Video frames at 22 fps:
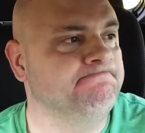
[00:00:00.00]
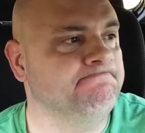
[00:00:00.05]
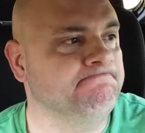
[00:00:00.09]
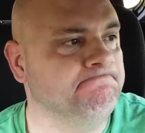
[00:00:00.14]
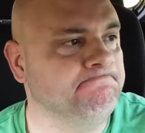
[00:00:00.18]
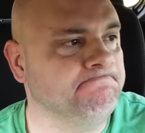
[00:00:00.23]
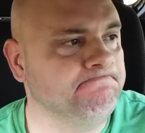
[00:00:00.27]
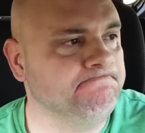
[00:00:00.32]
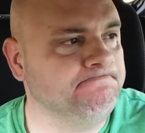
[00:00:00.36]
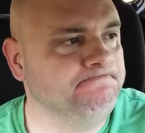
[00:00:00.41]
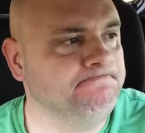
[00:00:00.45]

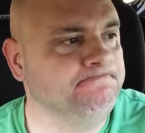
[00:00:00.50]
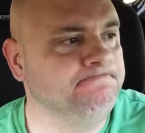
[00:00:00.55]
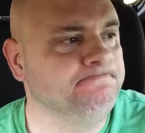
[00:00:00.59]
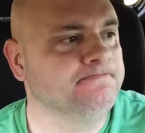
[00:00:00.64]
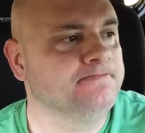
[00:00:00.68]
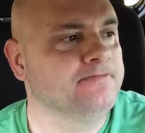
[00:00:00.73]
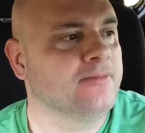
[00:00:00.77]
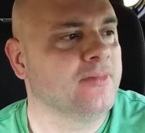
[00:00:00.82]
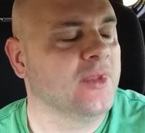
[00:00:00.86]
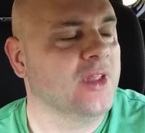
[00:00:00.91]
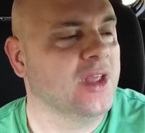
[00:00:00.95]

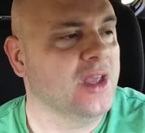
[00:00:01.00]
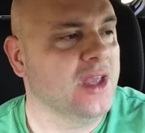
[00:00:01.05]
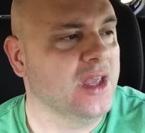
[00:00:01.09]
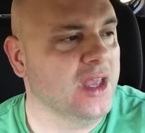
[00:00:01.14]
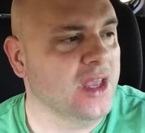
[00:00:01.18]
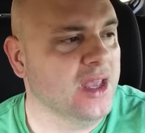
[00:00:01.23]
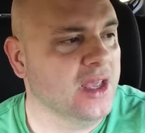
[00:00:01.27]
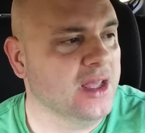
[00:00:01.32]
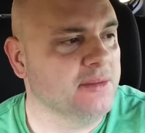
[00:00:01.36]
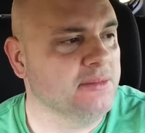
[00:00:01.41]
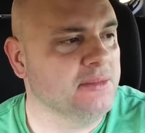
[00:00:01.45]

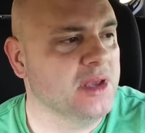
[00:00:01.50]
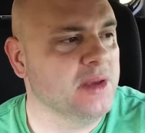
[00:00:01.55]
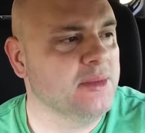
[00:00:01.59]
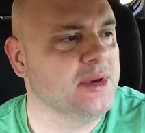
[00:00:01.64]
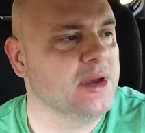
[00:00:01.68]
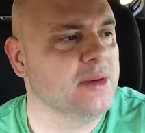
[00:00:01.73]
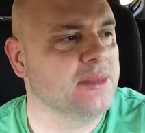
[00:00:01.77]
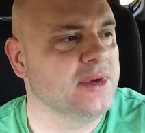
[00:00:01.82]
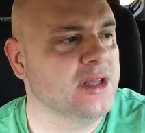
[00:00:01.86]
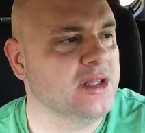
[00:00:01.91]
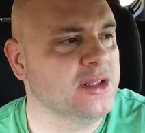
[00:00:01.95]
and
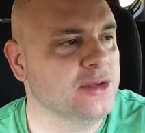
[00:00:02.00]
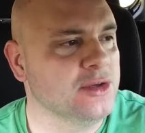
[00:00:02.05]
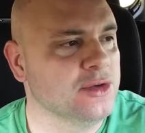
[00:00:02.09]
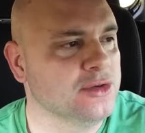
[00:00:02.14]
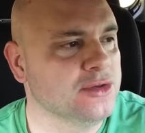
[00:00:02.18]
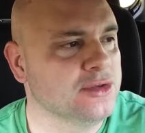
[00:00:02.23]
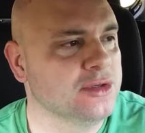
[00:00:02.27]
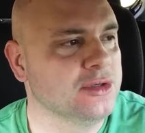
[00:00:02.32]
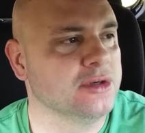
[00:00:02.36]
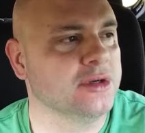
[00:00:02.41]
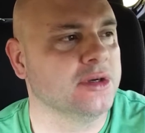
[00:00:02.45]
maybe I'm getting
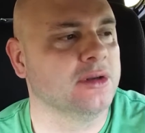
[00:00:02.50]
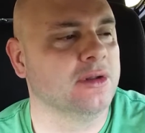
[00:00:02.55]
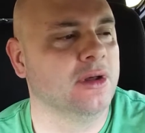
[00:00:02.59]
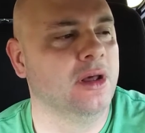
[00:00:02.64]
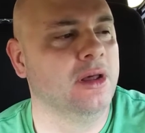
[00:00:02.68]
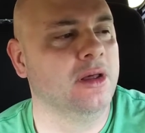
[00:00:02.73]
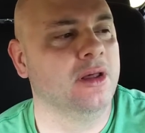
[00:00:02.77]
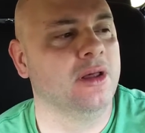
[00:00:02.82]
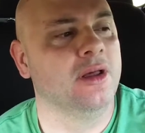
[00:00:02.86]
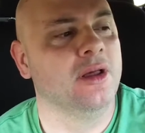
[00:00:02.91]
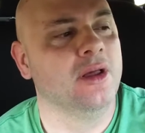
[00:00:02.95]
used to
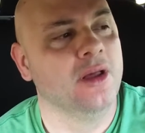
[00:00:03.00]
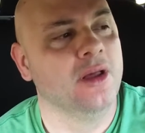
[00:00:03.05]
it.